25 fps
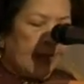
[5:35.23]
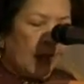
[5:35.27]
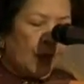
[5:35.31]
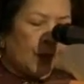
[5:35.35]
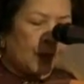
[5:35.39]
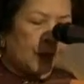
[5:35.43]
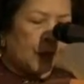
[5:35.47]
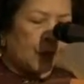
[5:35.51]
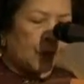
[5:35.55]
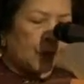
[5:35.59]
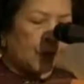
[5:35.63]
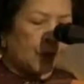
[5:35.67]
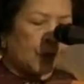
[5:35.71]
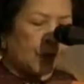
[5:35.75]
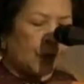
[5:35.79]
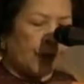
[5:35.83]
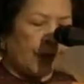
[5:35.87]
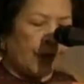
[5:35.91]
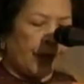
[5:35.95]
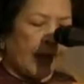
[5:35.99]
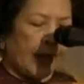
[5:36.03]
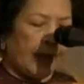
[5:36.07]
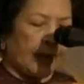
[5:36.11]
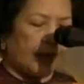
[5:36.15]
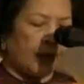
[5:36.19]
I wish also to
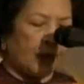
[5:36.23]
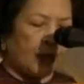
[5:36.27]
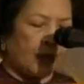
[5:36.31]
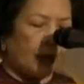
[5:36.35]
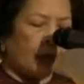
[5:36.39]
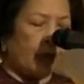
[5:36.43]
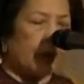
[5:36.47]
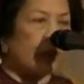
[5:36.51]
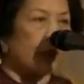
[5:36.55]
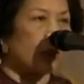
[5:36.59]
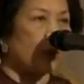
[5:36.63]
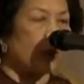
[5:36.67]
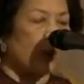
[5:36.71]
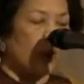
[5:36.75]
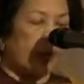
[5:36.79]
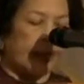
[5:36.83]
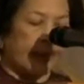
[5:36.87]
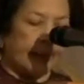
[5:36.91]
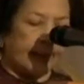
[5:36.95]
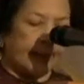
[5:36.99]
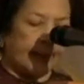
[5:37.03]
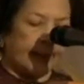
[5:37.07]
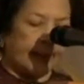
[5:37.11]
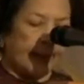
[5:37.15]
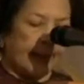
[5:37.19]
thank the Royal
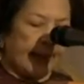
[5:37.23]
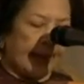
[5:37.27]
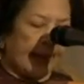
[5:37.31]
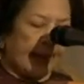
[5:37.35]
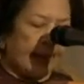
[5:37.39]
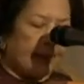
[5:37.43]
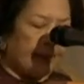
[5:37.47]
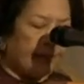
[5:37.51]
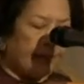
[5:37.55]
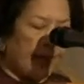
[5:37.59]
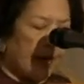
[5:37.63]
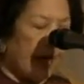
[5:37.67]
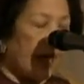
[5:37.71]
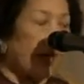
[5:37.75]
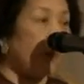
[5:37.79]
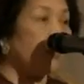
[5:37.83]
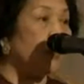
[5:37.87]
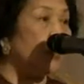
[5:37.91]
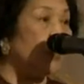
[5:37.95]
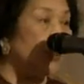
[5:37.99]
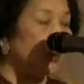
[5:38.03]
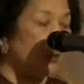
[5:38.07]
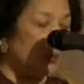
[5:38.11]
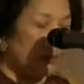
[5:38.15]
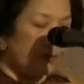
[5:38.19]
Chulan and Pak
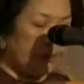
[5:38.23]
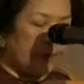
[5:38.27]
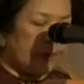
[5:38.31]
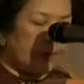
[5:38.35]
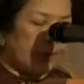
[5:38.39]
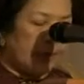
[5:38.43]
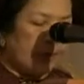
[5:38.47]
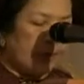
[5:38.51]
Abu